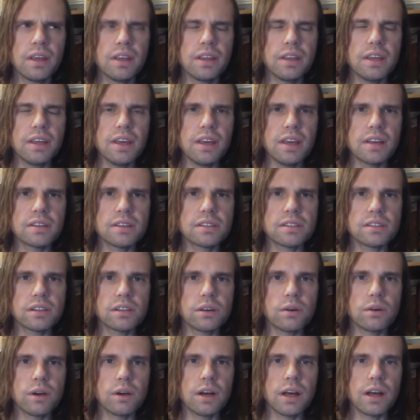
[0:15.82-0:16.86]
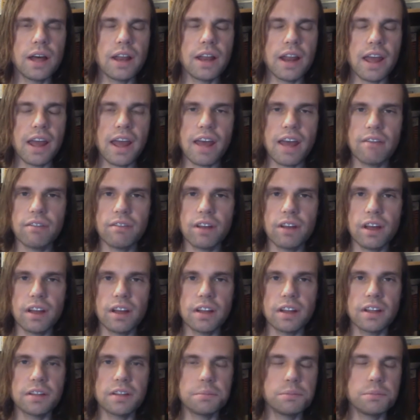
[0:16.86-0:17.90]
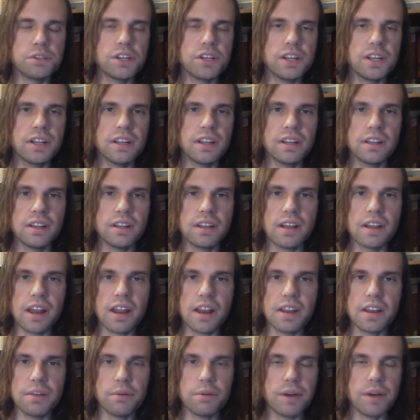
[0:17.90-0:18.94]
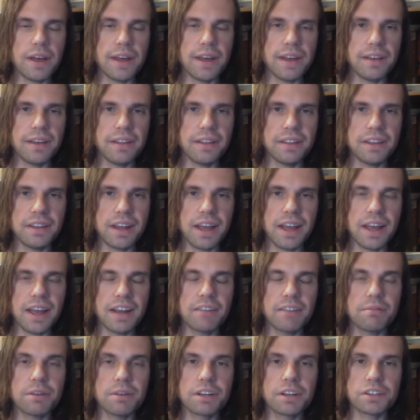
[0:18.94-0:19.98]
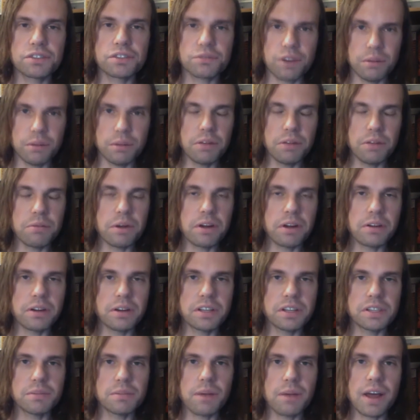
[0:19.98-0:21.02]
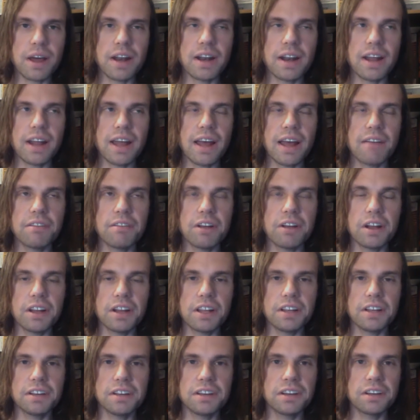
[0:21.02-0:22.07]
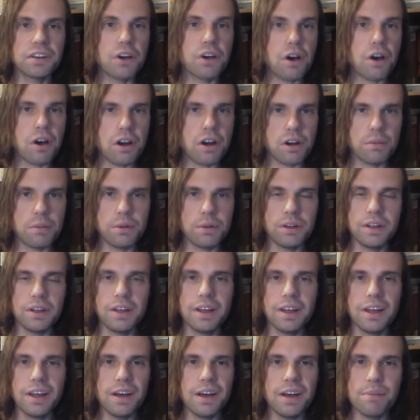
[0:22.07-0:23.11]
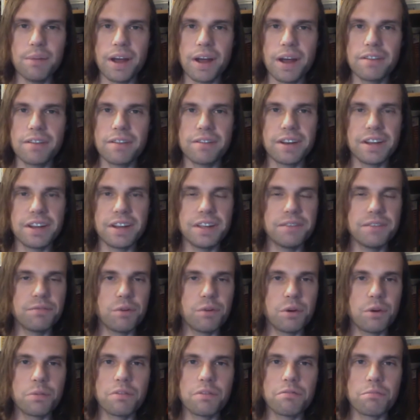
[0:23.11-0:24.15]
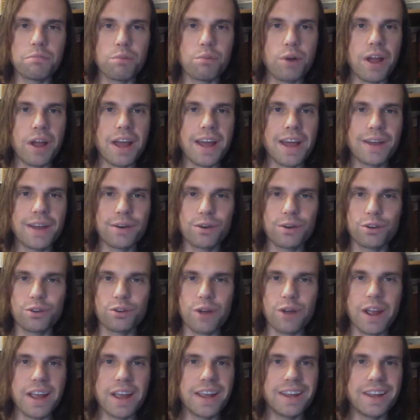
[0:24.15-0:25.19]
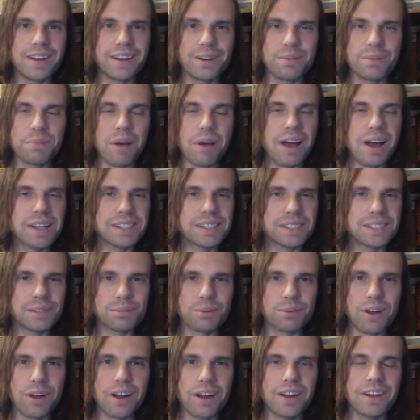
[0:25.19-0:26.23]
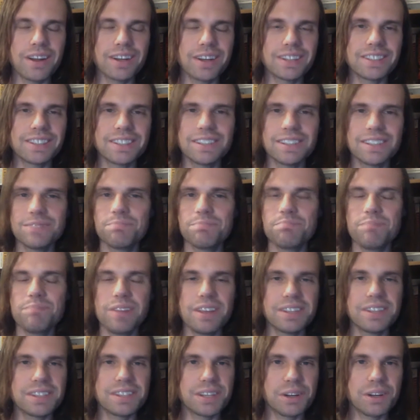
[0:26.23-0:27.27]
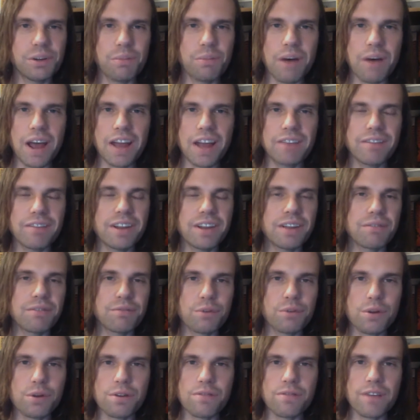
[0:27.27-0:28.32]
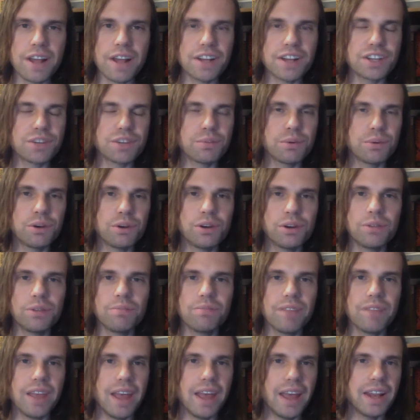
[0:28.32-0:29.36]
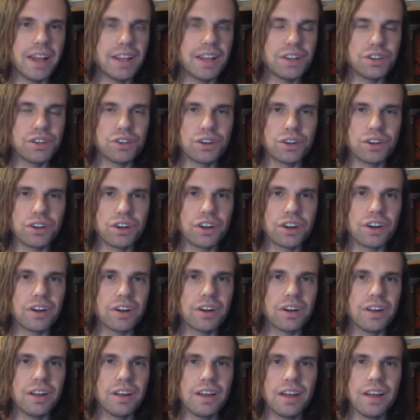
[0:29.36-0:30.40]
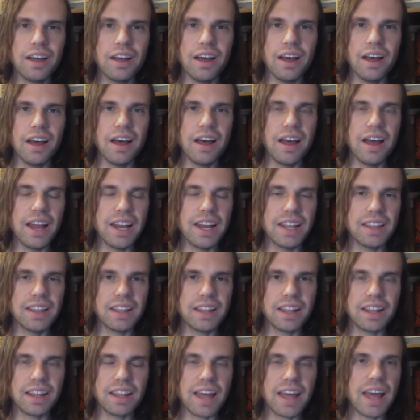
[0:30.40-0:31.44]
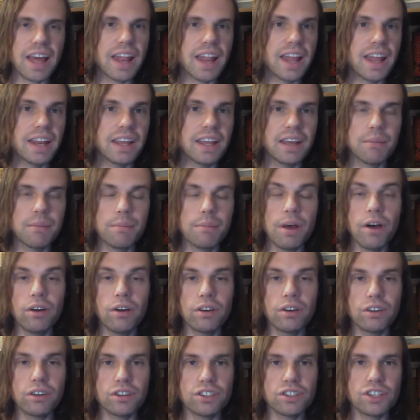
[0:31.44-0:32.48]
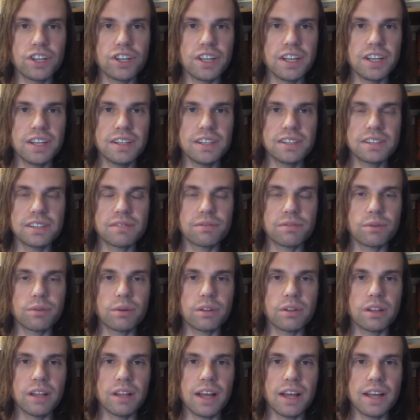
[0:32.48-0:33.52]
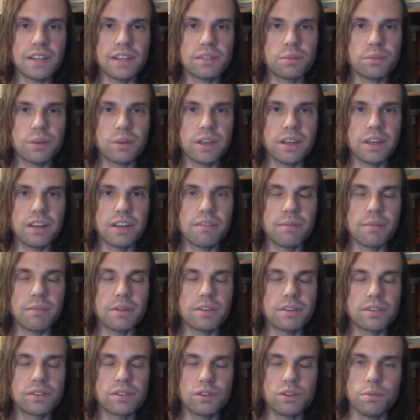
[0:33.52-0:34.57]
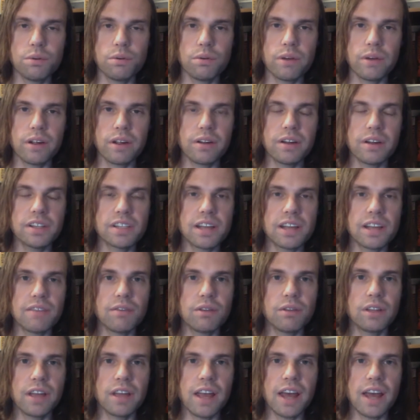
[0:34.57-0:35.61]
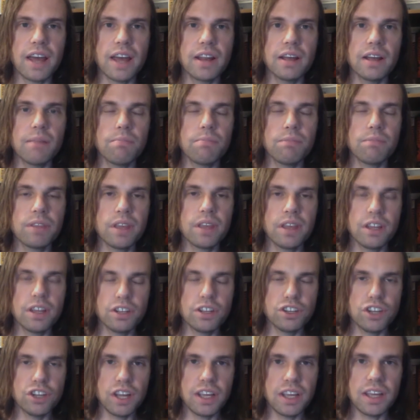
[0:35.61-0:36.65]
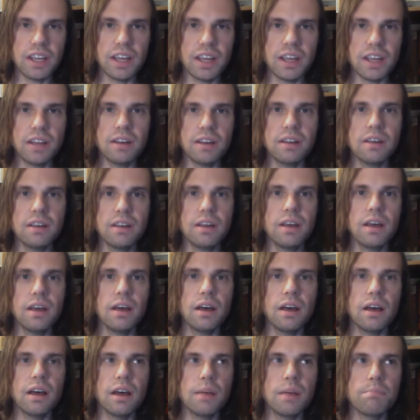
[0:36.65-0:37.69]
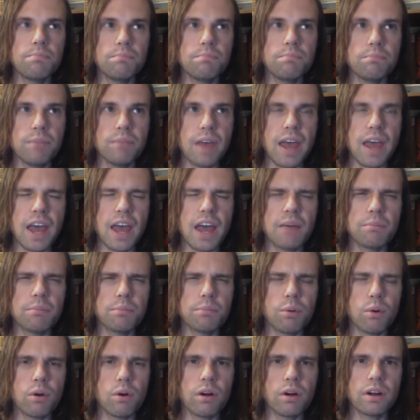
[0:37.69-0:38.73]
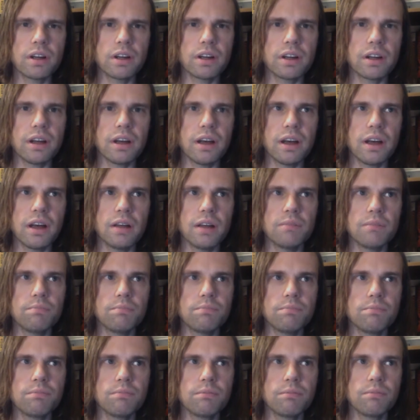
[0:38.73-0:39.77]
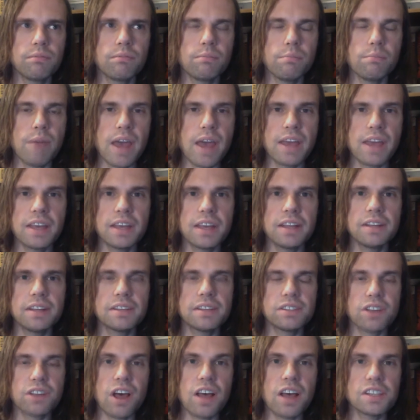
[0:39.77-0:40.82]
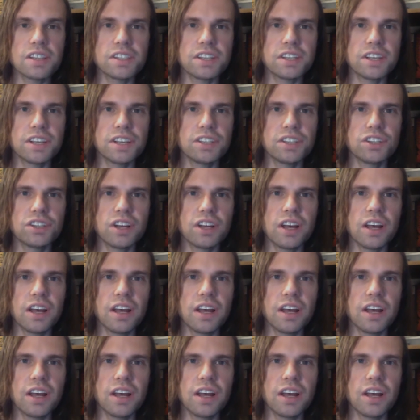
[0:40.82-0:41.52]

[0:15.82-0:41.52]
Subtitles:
yeah, and I have not cheated in any way on the diet. I've been extremely rigorous about it. I have not eaten a carb, a bite of any form of bread or grain or pasta product, a single bite of any fruit or vegetable, any sugar, anything like that, any milk or cheese. For the last week, I've been super rigorous. I've only had chicken, ham, pork, bacon, sausage,